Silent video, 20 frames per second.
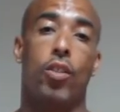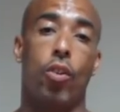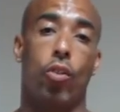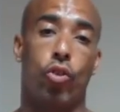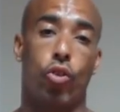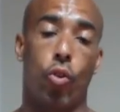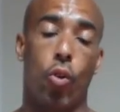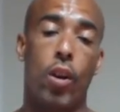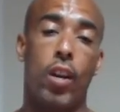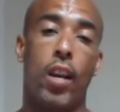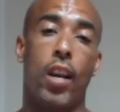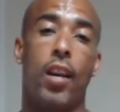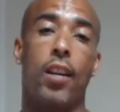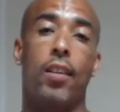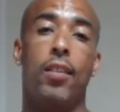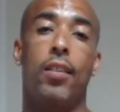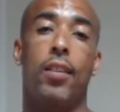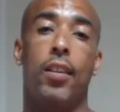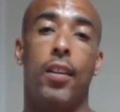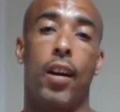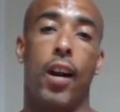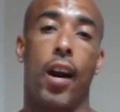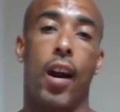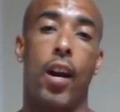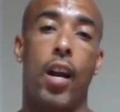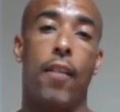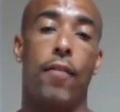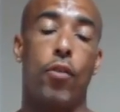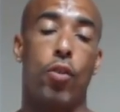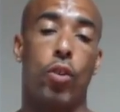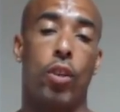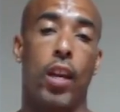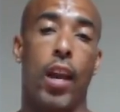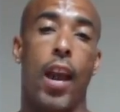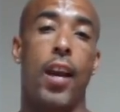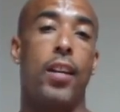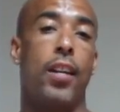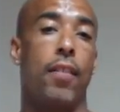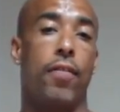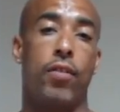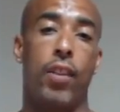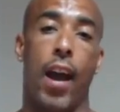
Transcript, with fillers: So join in uh, if you can.